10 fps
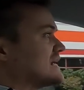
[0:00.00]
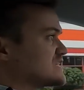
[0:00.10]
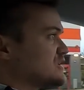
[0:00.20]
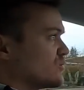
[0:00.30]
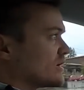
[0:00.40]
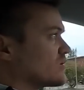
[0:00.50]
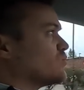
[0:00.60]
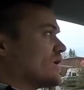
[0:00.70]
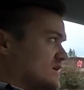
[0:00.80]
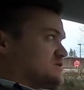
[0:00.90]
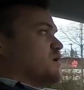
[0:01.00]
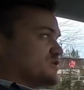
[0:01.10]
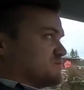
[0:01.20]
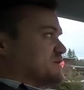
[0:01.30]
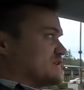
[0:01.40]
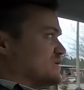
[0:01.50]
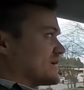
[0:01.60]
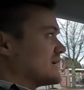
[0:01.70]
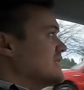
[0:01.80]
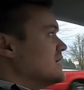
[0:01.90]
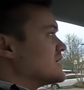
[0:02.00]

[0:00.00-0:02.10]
it's doing what it's supposed to be doing.